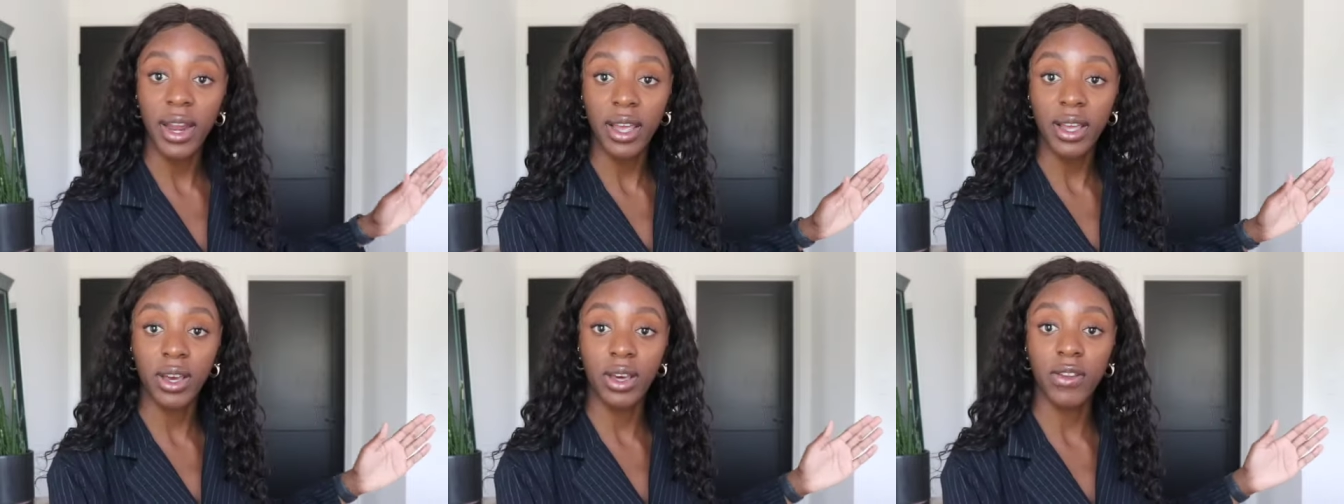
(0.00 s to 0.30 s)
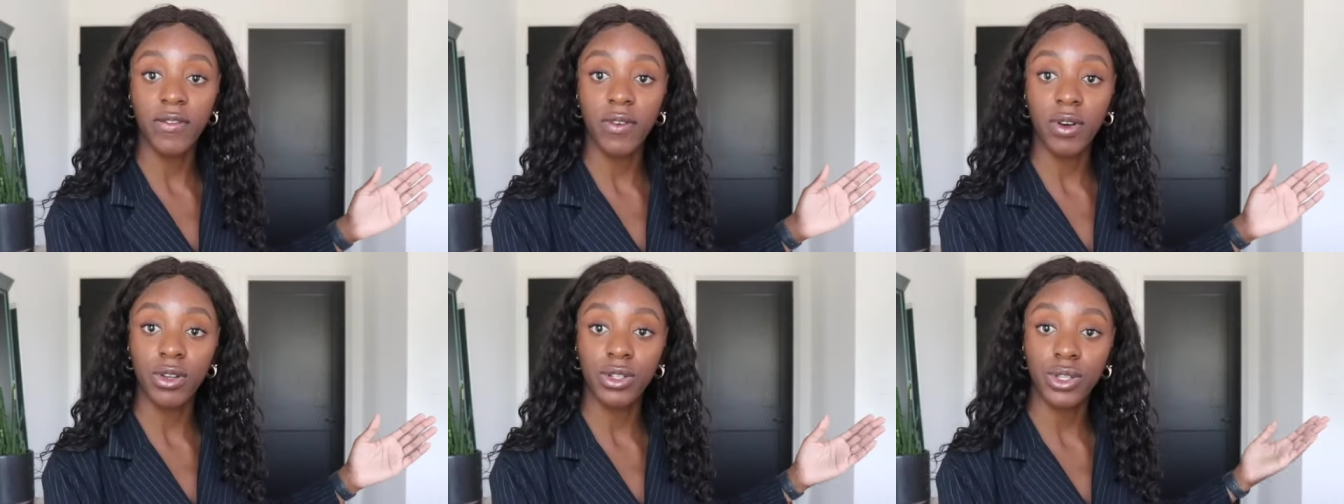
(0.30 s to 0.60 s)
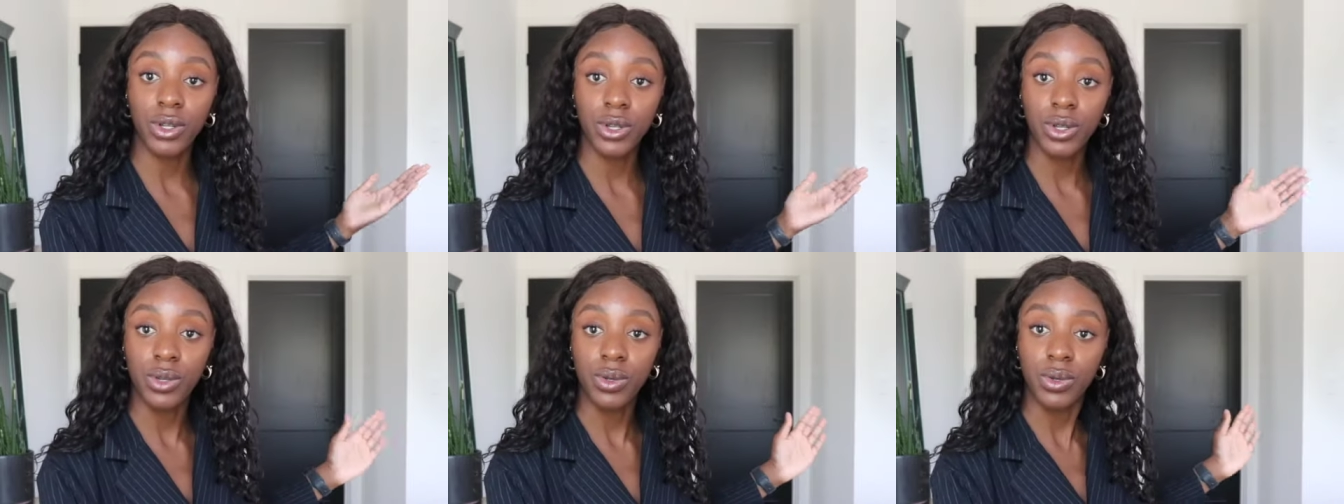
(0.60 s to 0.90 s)
I could have
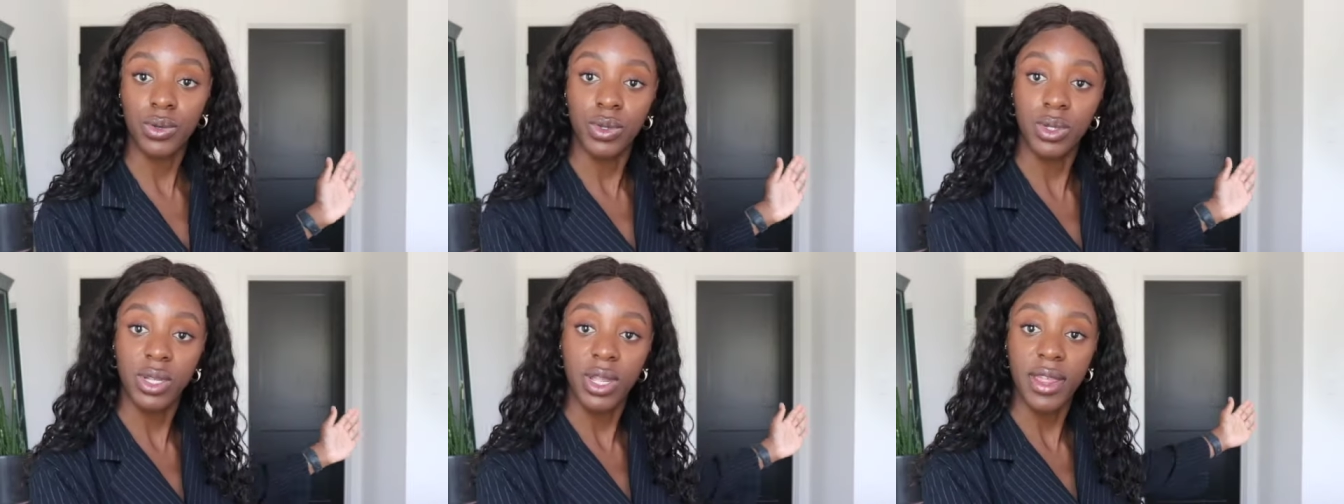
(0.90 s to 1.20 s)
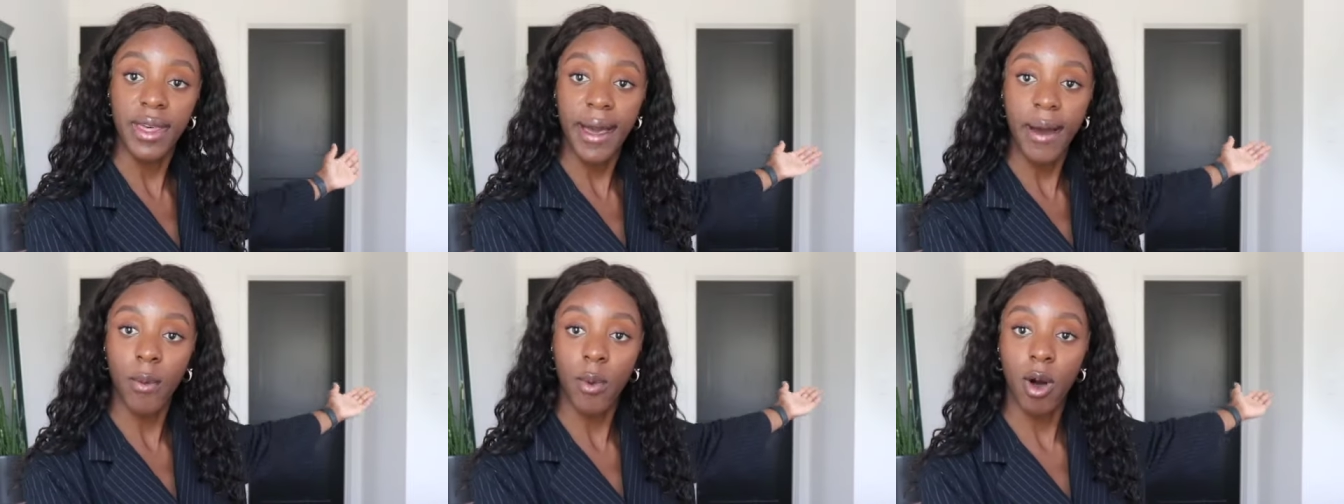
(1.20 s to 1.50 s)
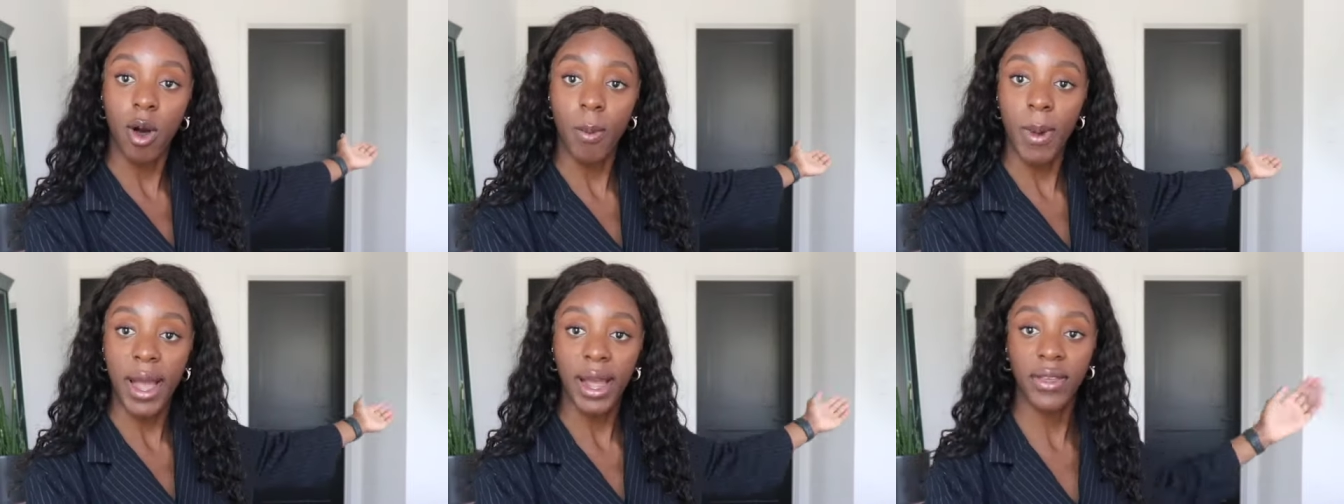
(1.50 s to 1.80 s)
also used that
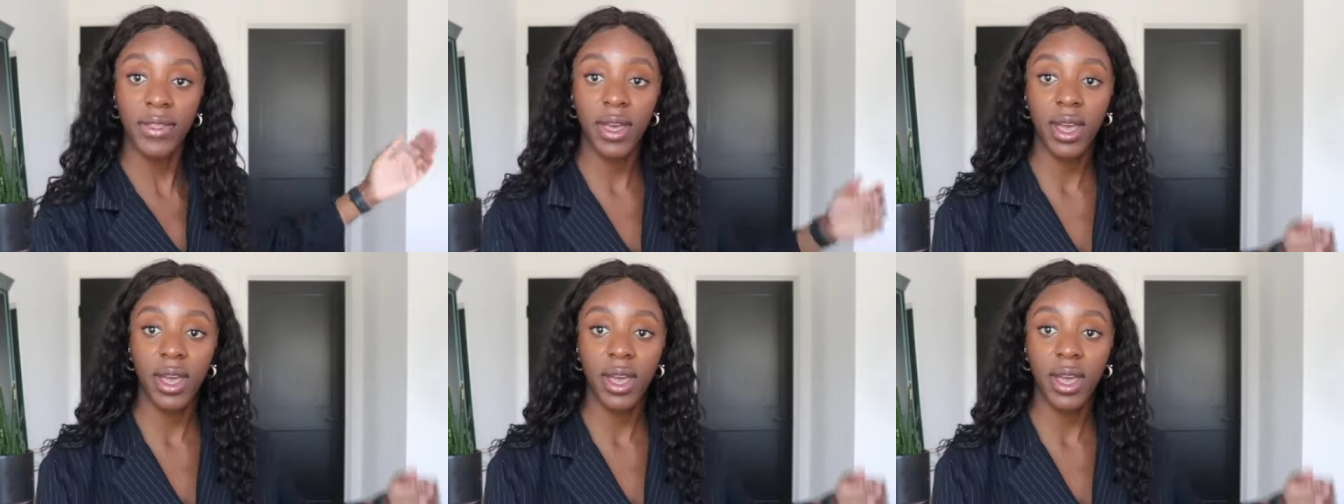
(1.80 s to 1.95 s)
wall back